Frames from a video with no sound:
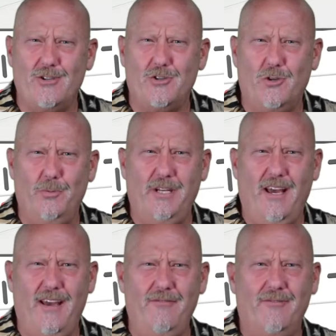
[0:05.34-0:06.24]
to scuba
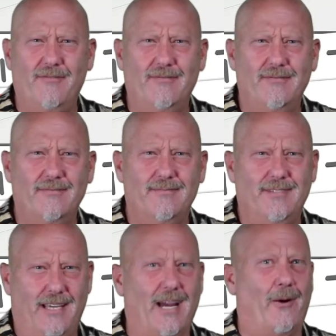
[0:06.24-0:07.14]
dive?
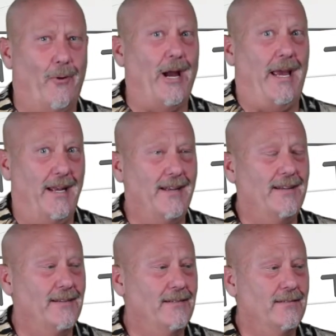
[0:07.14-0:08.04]
Yeah, right.
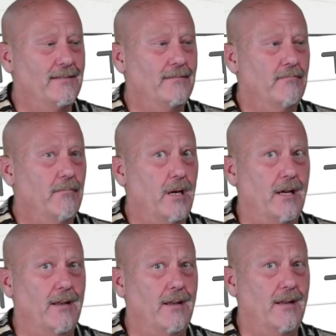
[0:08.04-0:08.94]

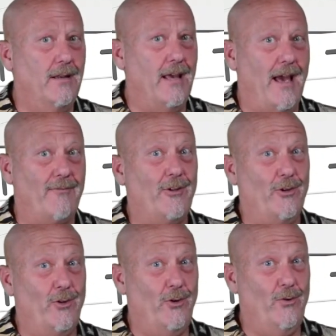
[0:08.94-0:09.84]
But after you
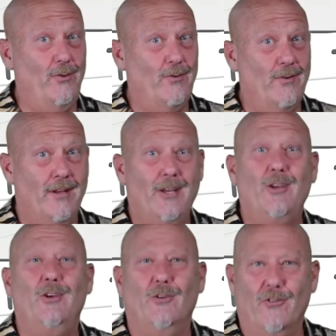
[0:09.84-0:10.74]
do,
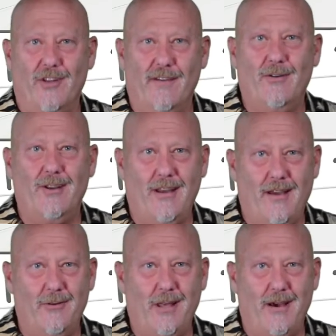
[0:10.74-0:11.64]
you'll never dive
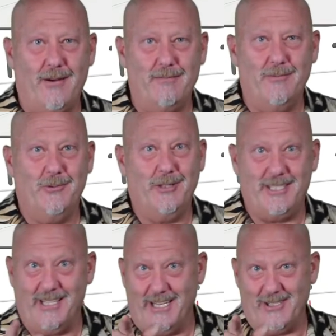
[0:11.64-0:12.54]
without them. We'll get
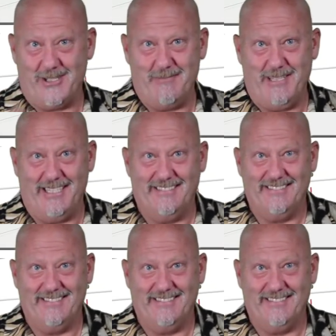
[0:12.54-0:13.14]
to that in just a minute.